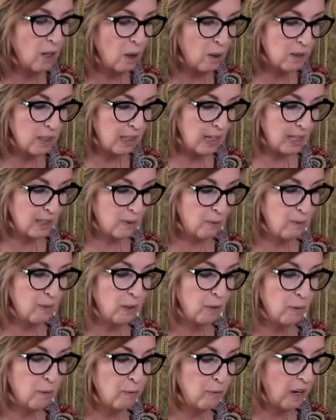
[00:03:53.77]
Ghostlands
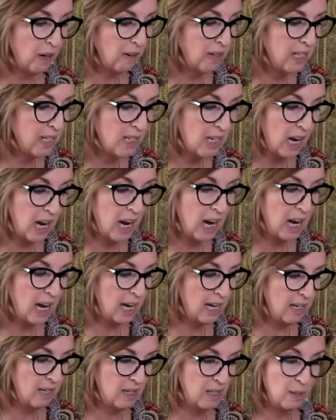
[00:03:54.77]
feel very
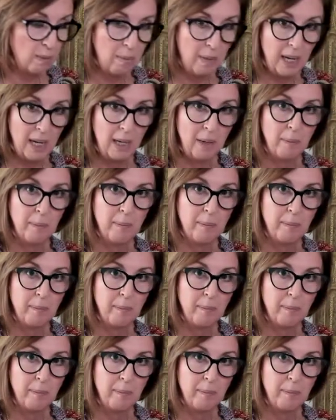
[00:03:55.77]
tied to me.